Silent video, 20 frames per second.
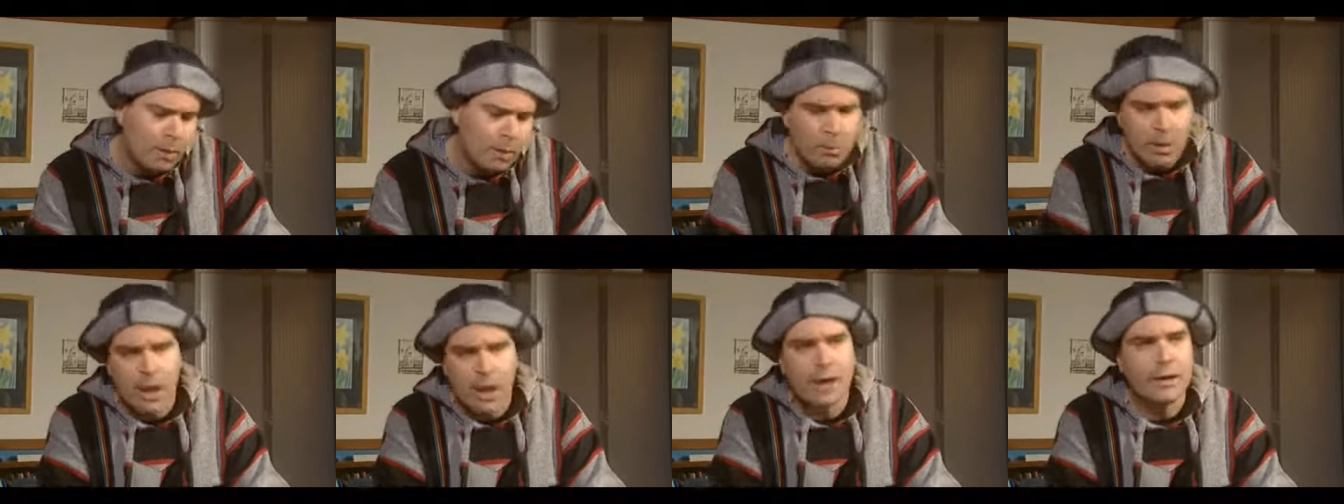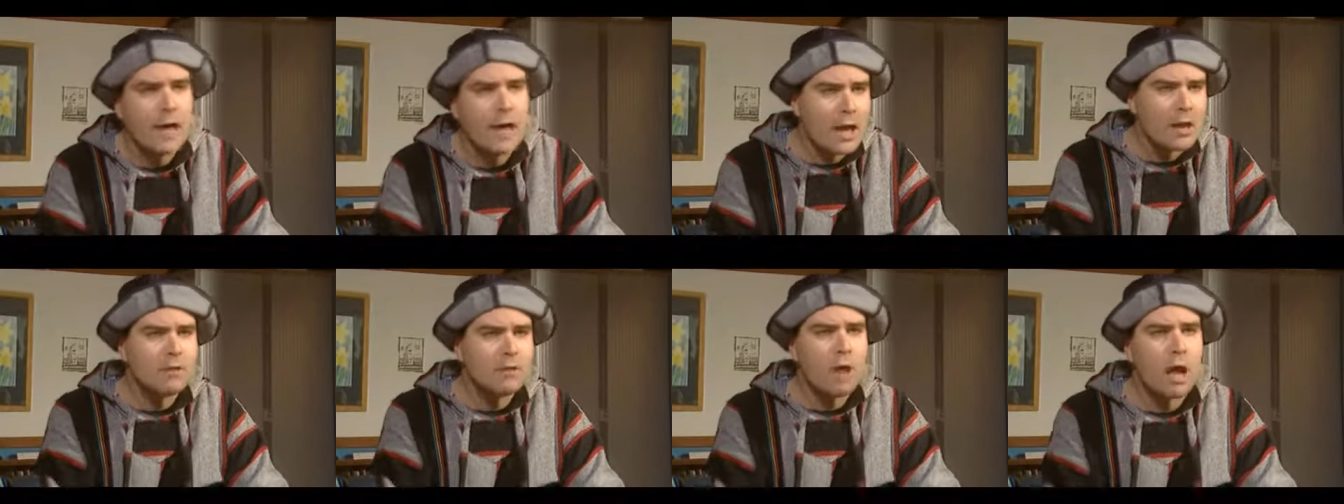I'm like, ah,
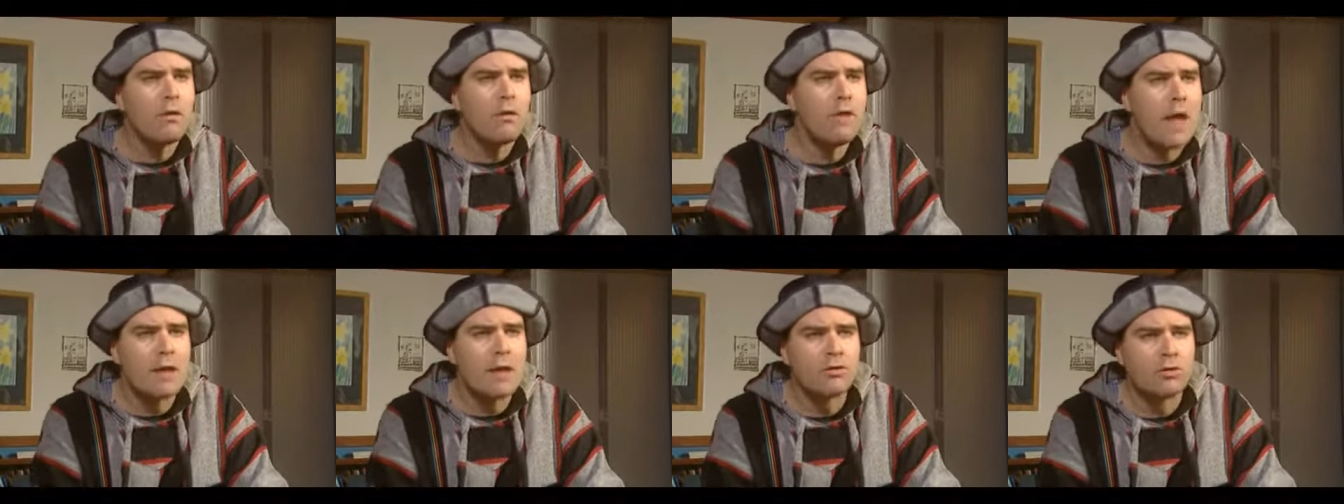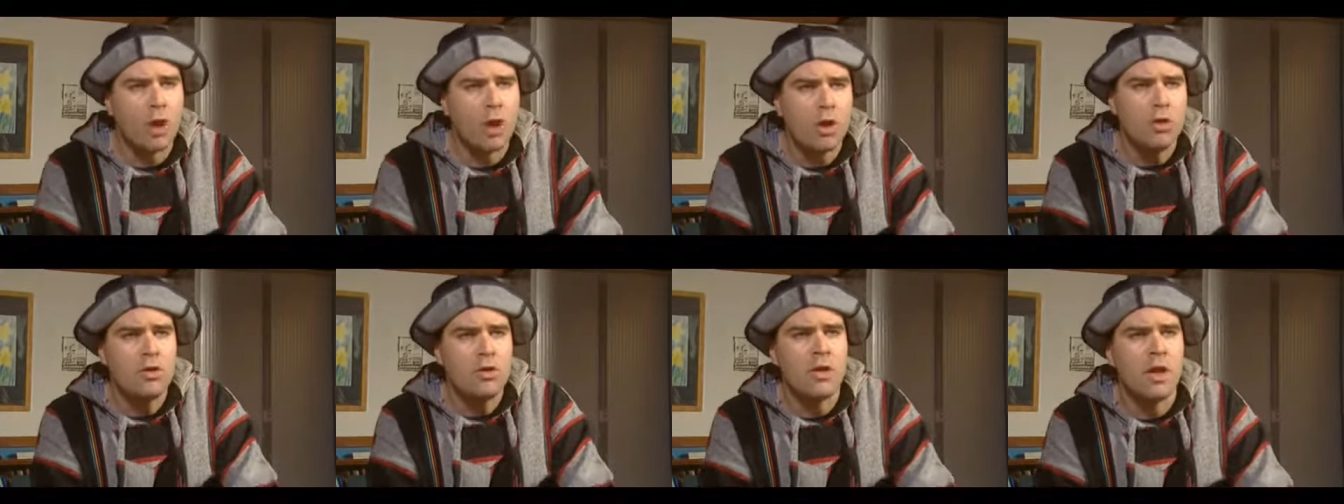Gary, turn that
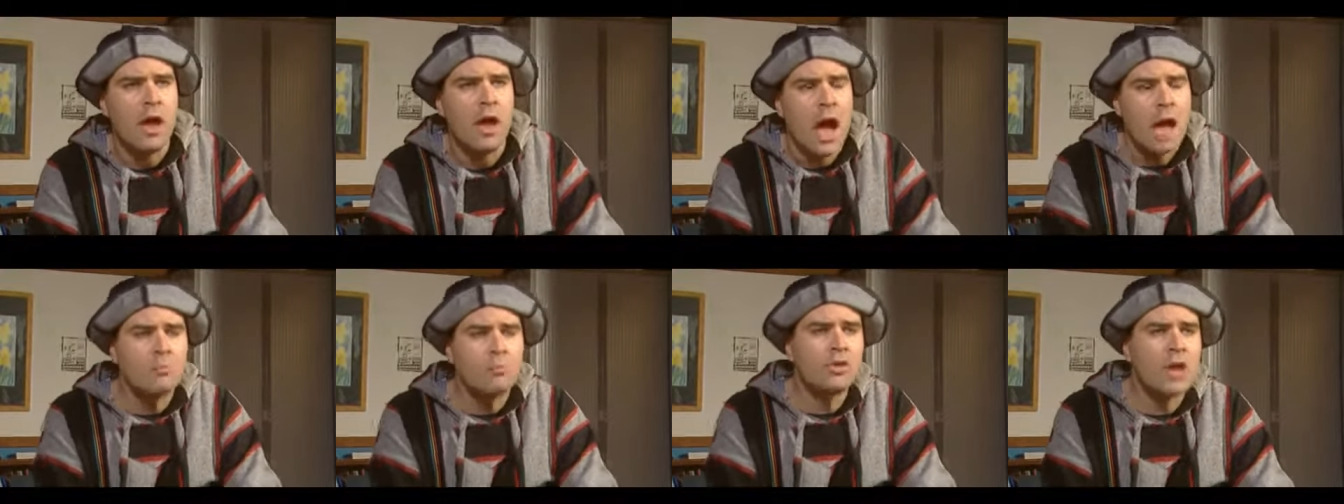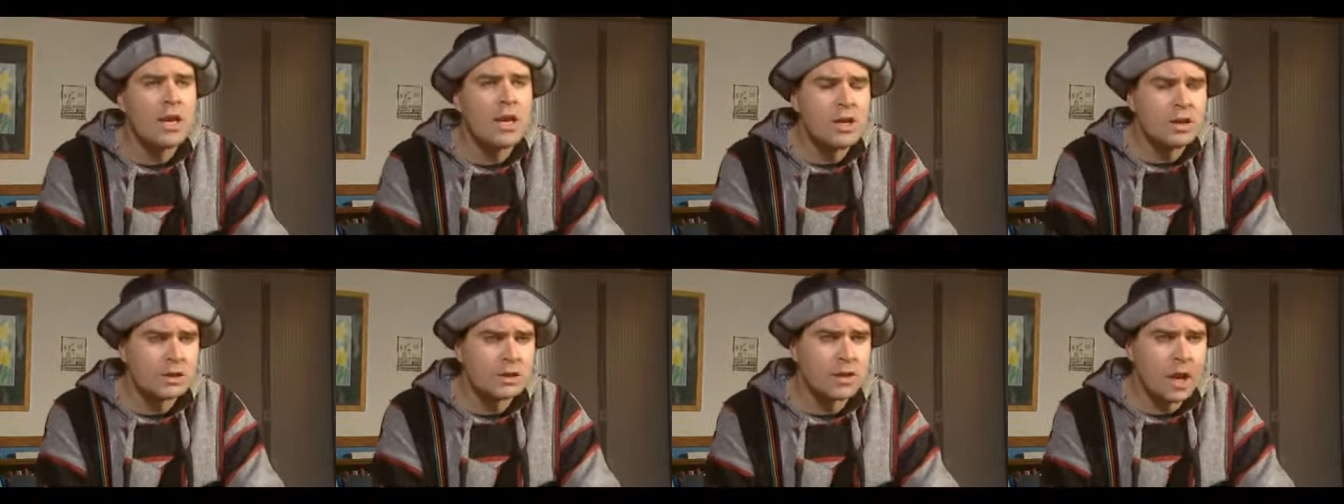down. I'm
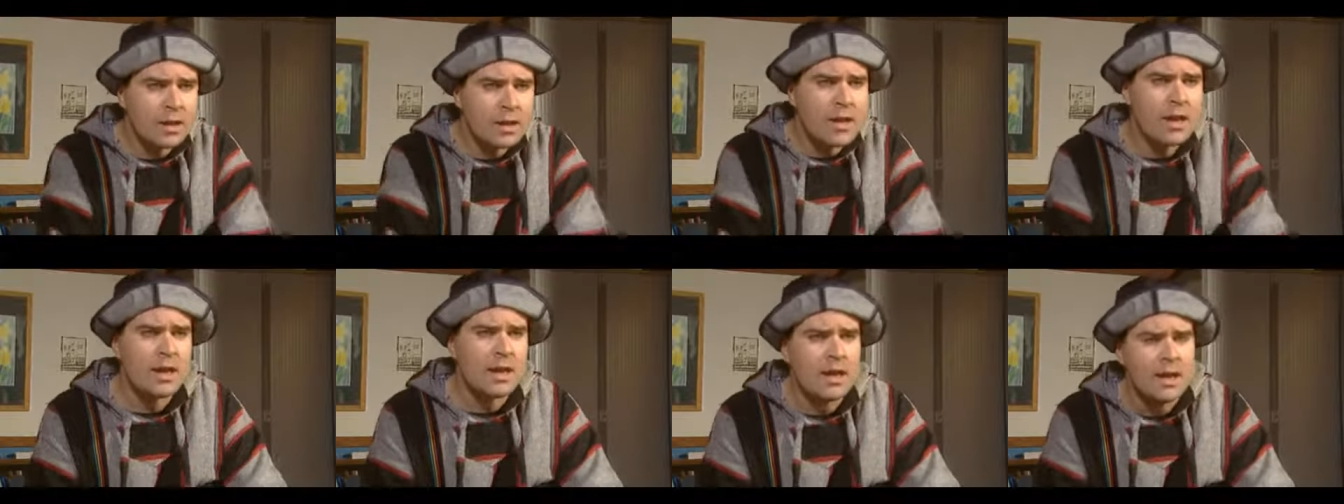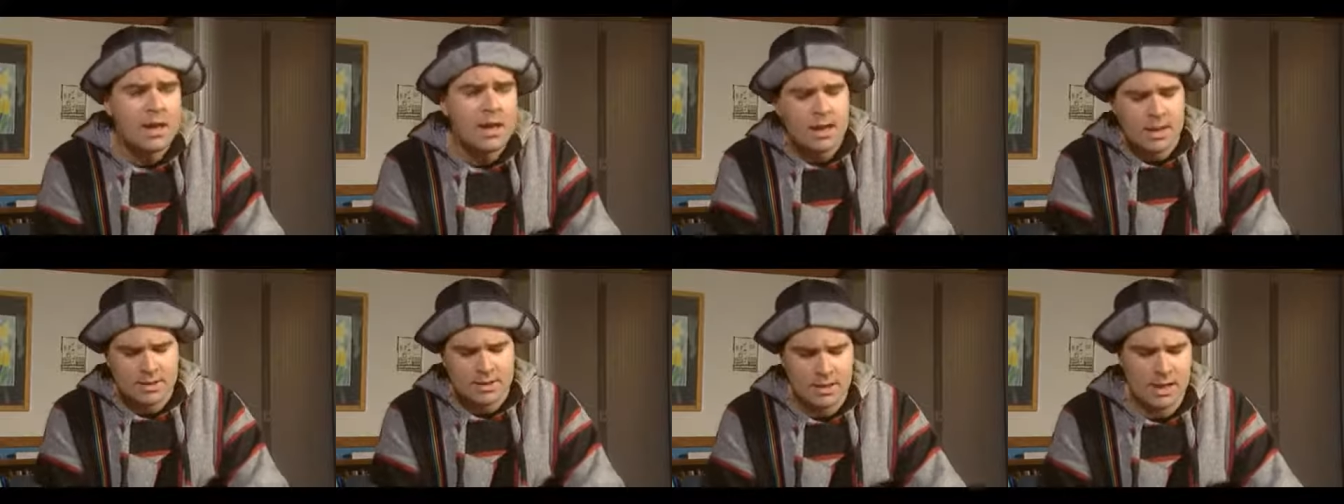trying to study.
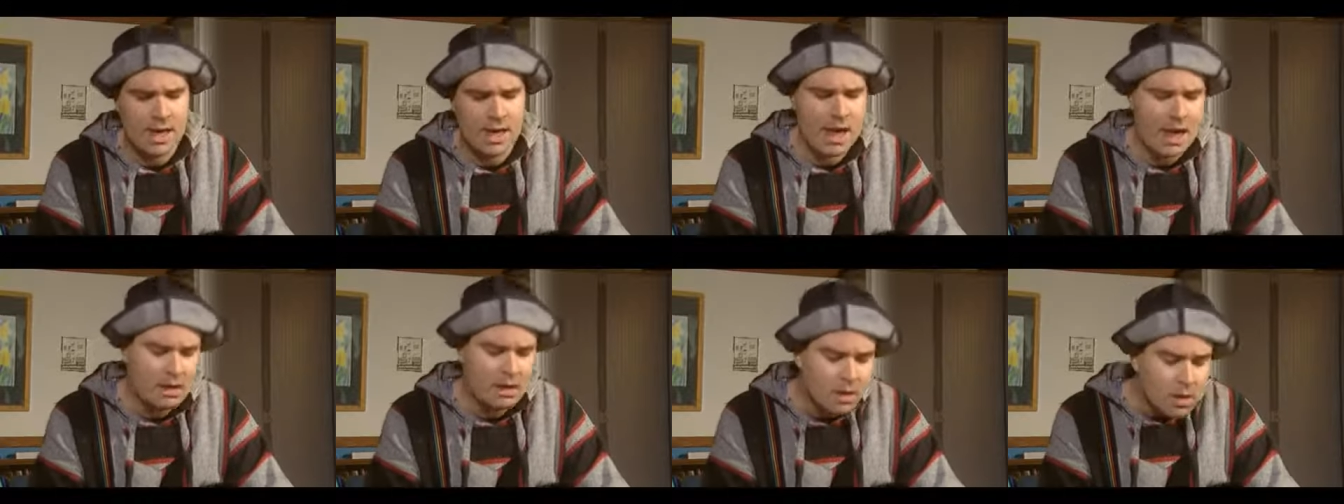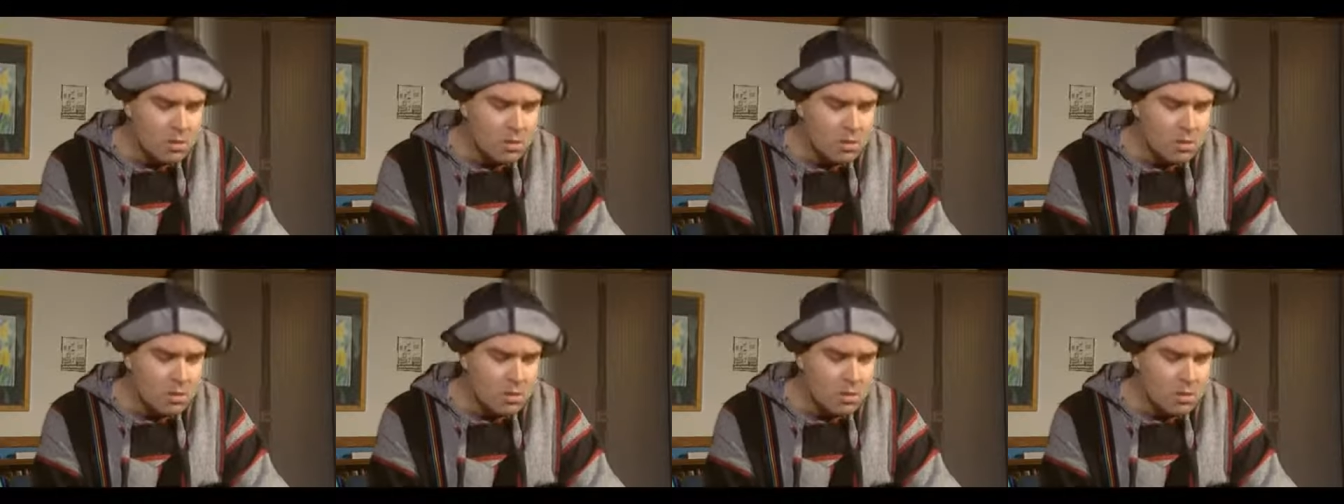He's like ah,